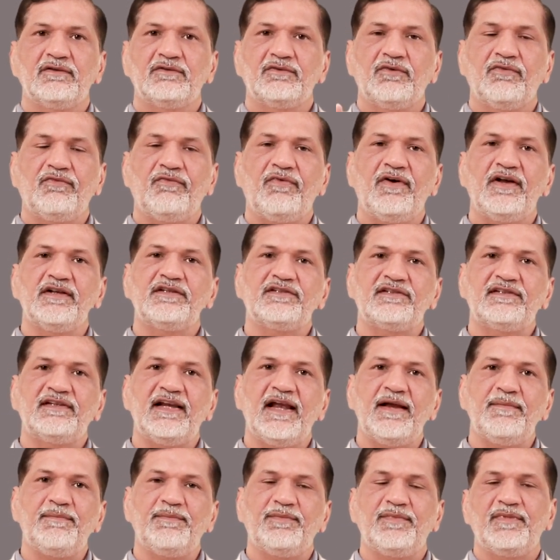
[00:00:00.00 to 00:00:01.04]
So first
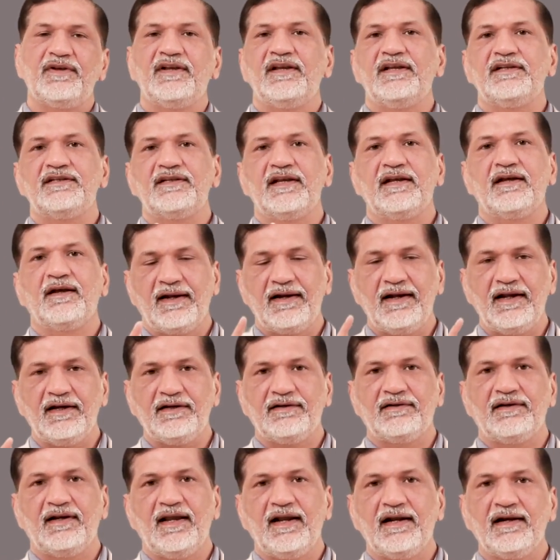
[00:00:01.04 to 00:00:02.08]
step is a
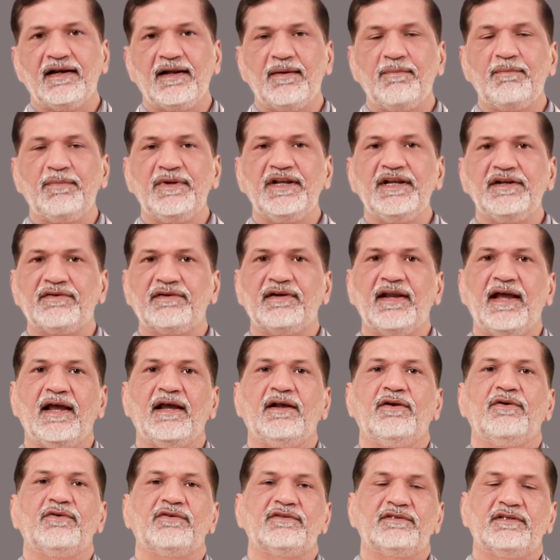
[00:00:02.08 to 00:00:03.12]
correct and complete
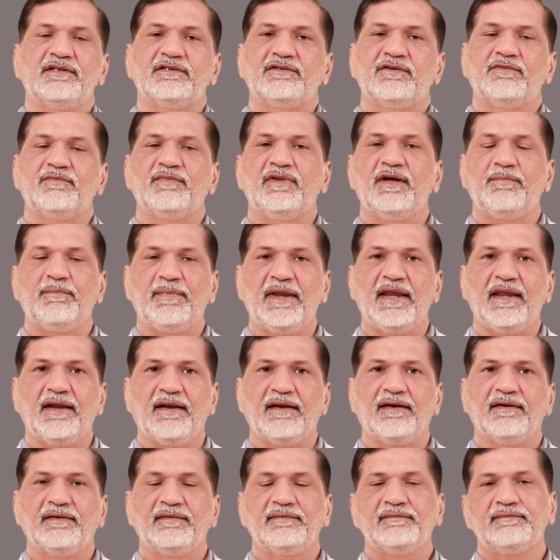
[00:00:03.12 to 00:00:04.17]
diagnosis of the pain.
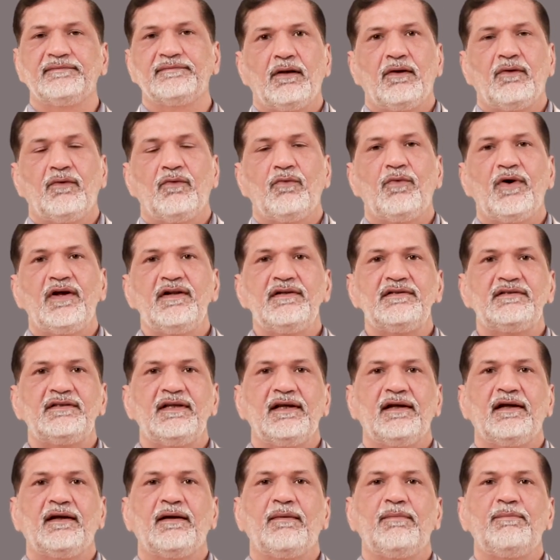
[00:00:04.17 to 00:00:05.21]
Once
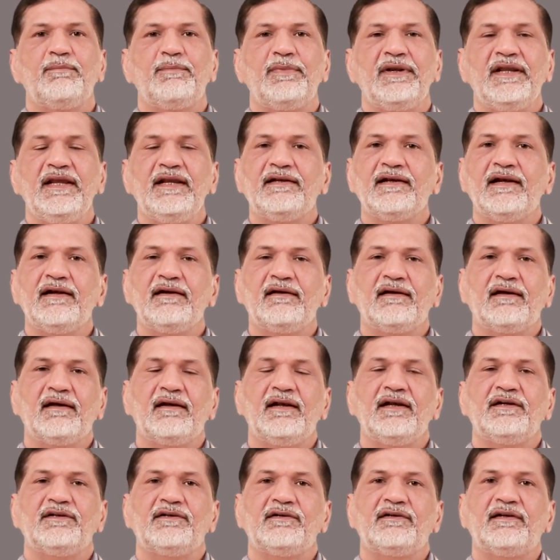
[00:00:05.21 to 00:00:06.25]
a complete and
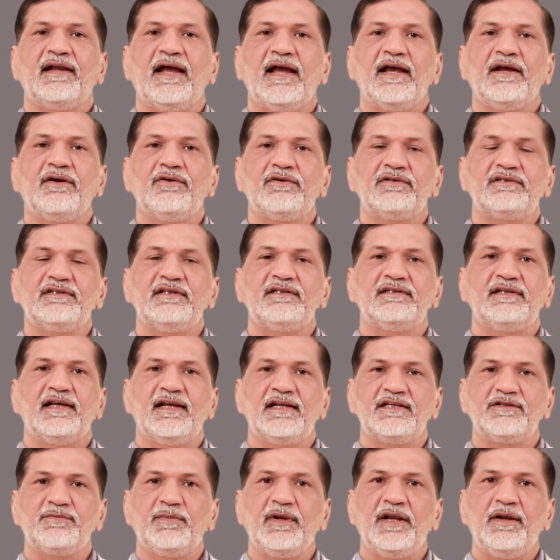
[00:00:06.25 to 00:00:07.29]
correct diagnosis
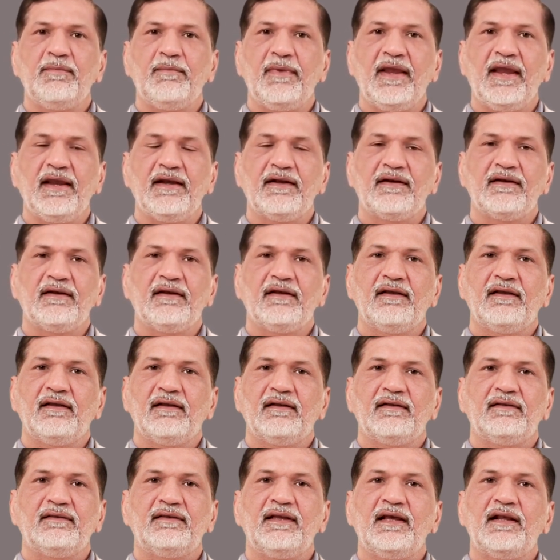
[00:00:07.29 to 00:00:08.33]
has been made,
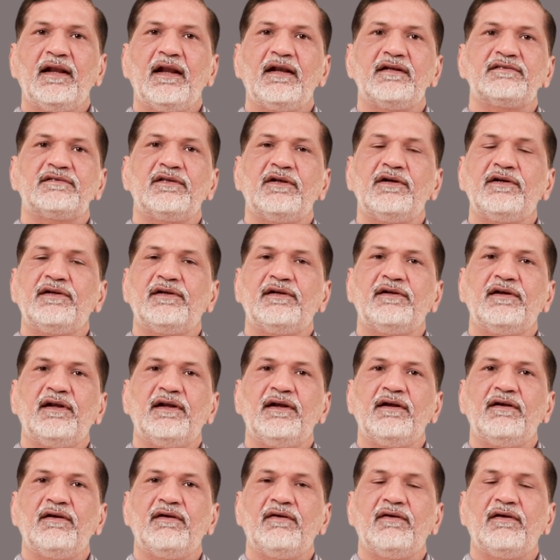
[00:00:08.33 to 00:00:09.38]
there are
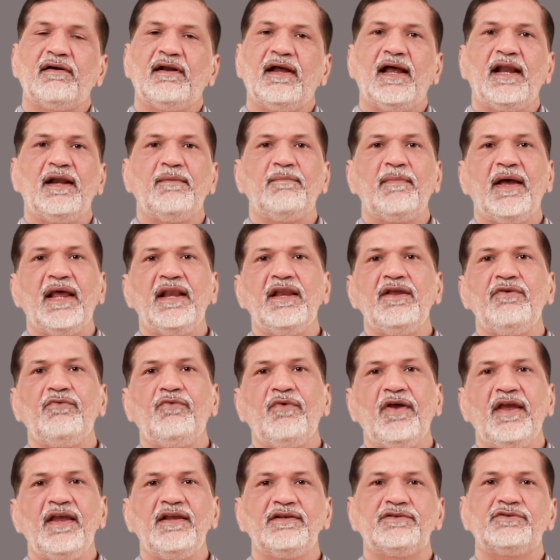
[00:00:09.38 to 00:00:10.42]
certain and many
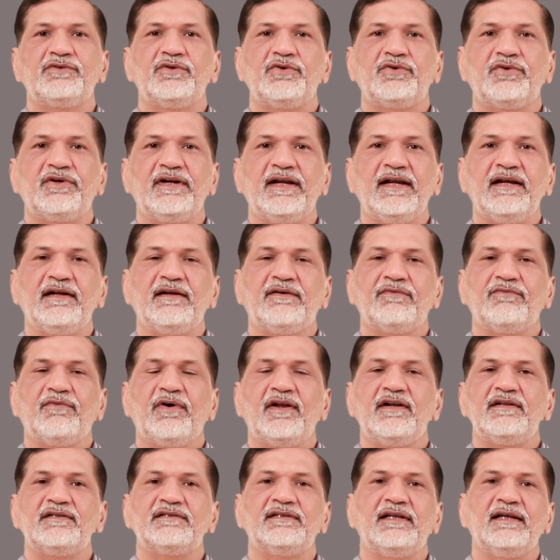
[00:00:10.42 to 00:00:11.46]
ways to treat
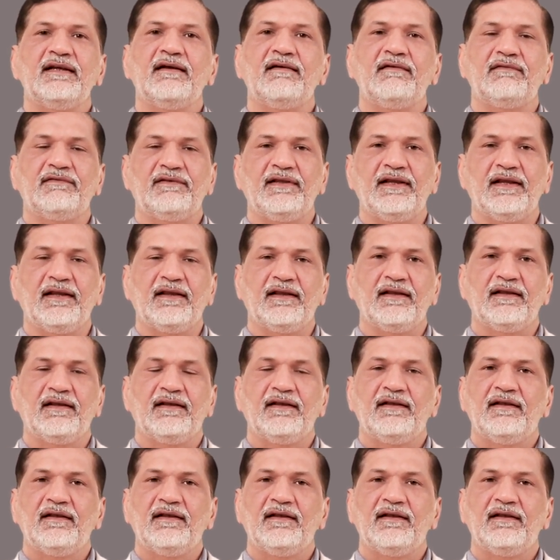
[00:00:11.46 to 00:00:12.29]
one single thing.